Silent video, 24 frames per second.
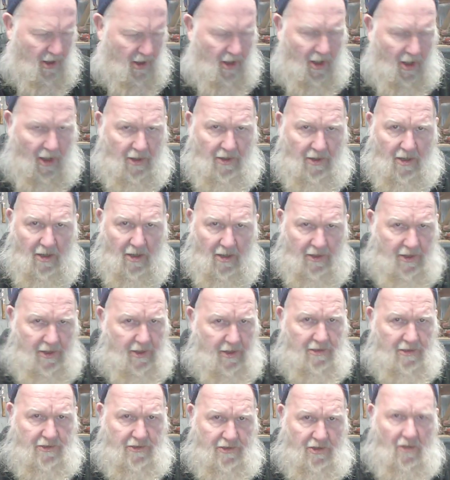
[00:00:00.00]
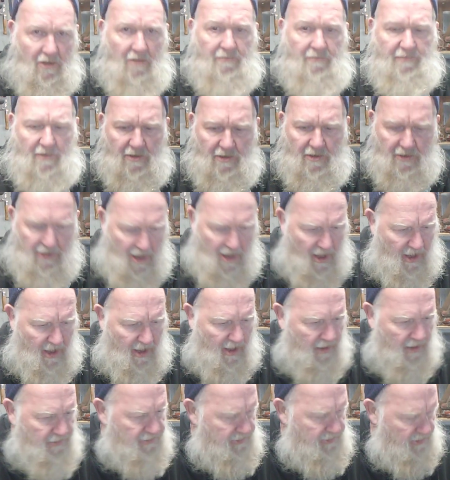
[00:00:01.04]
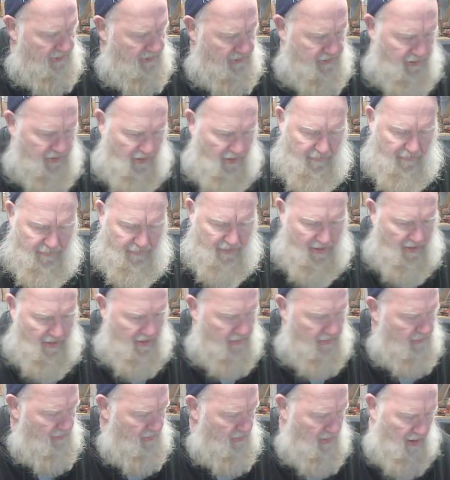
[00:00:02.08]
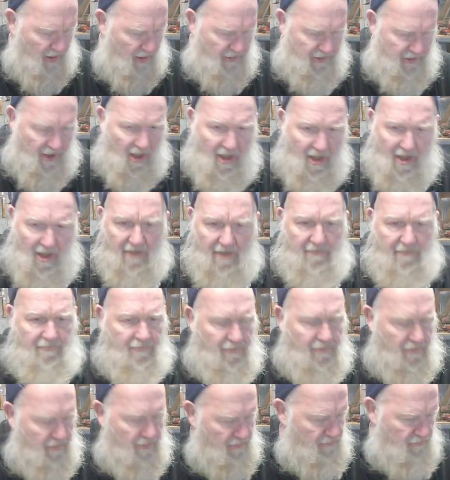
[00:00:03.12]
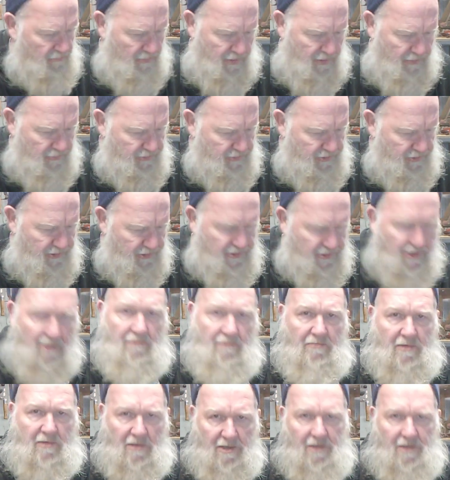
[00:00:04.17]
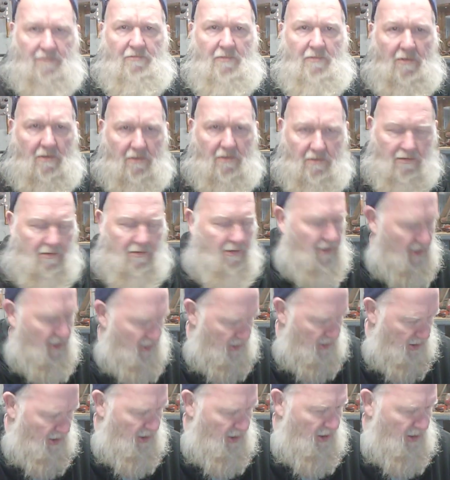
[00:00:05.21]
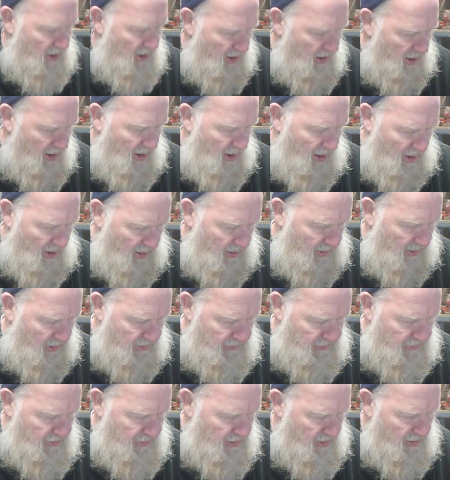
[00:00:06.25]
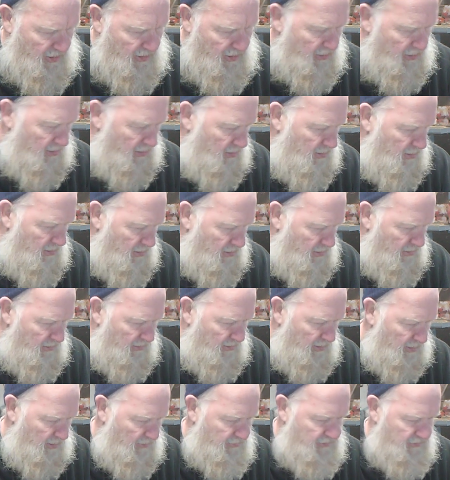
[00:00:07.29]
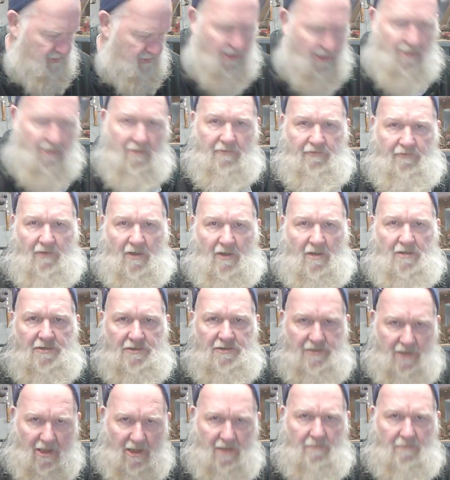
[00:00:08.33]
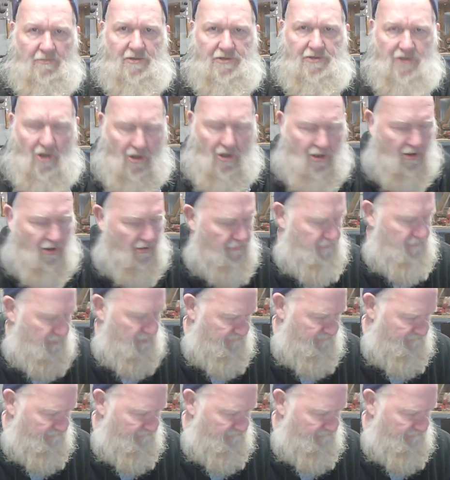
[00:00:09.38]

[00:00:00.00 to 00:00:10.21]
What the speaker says: And he could sharpen an axe, he could sharpen a knife. It was just unbelievable. And there was another fellow, his name was Hart.